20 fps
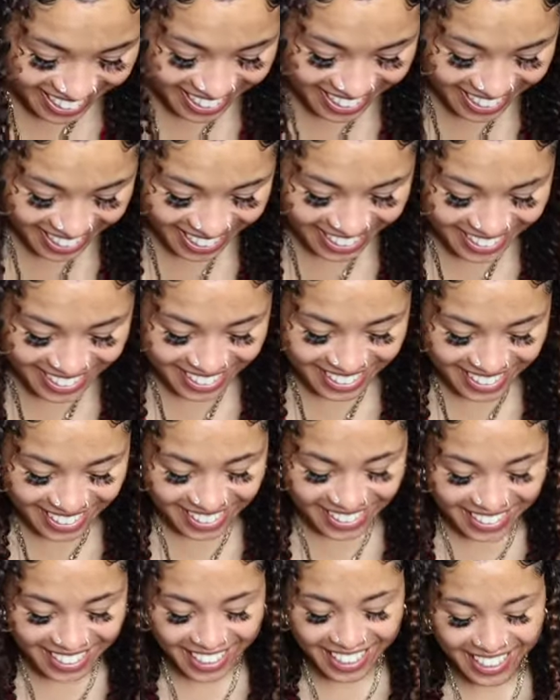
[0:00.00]
That shit
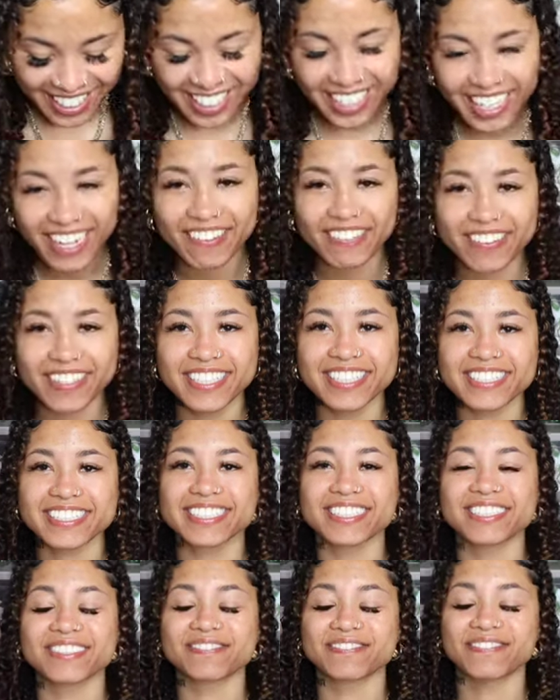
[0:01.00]
is hilarious
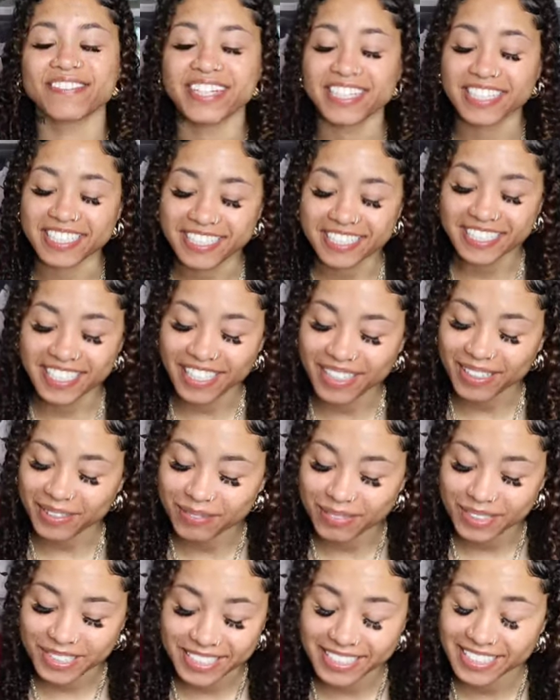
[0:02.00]
as fuck,
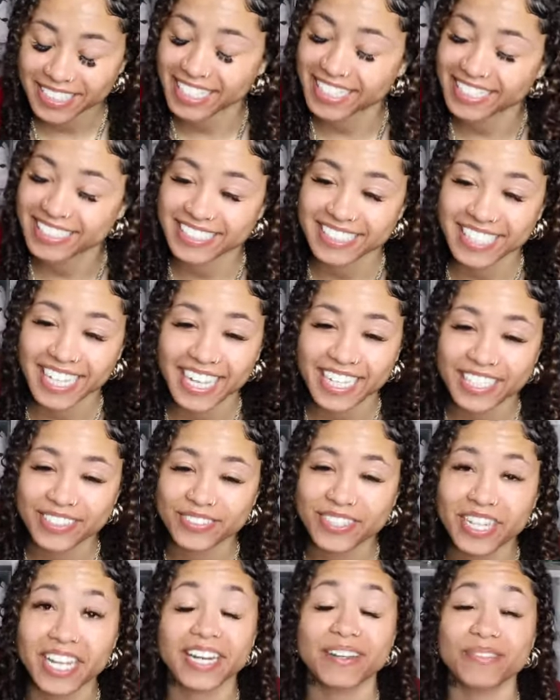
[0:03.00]
dog. But that's sad.
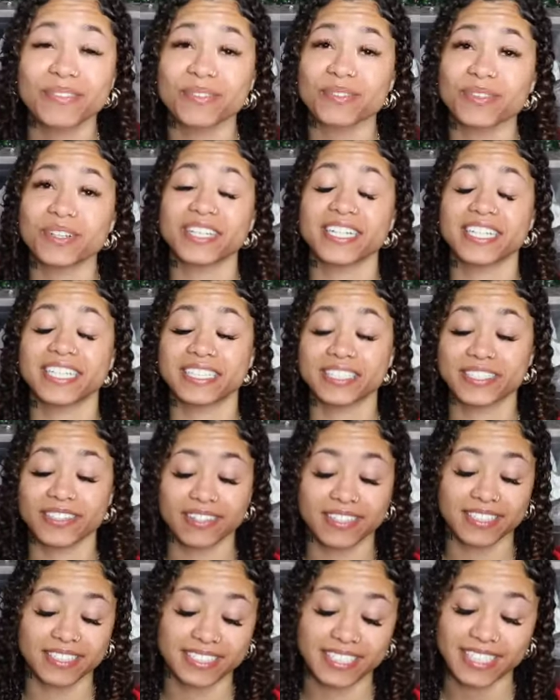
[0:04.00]
You can't even run. That's
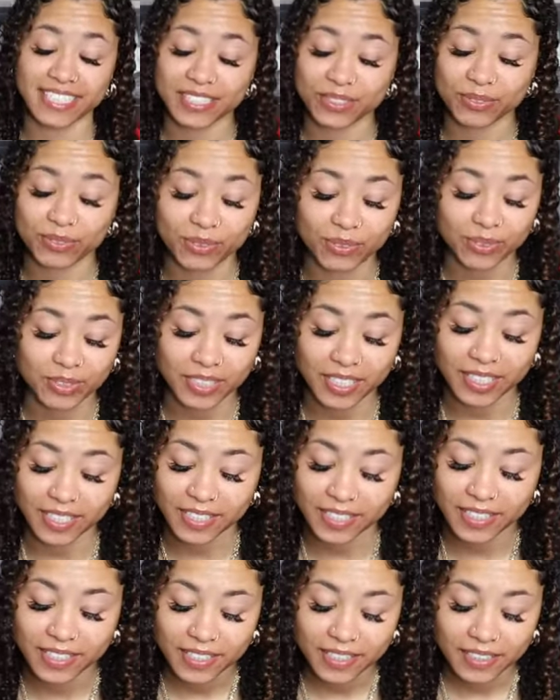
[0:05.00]
crazy. That's real
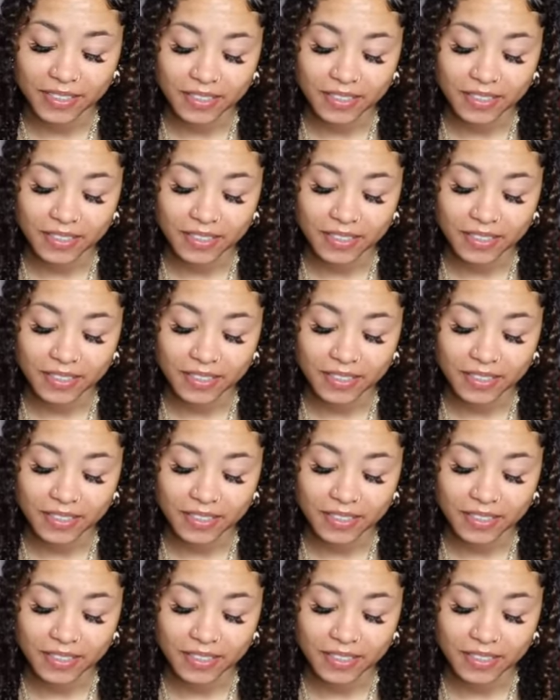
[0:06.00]
sad.